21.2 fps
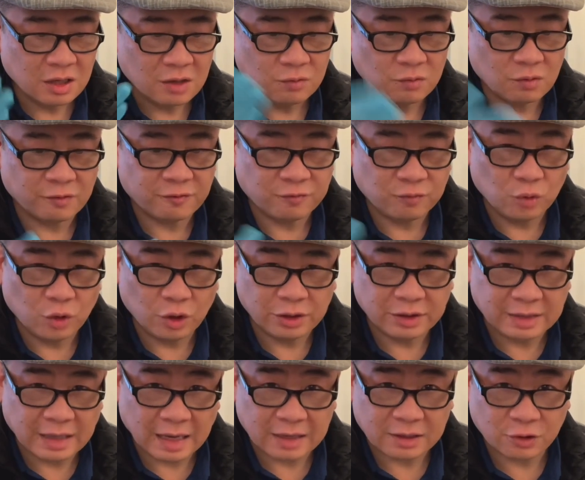with
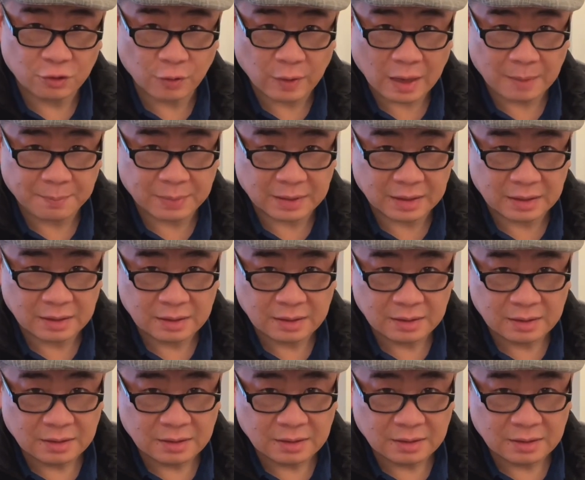wood that crappy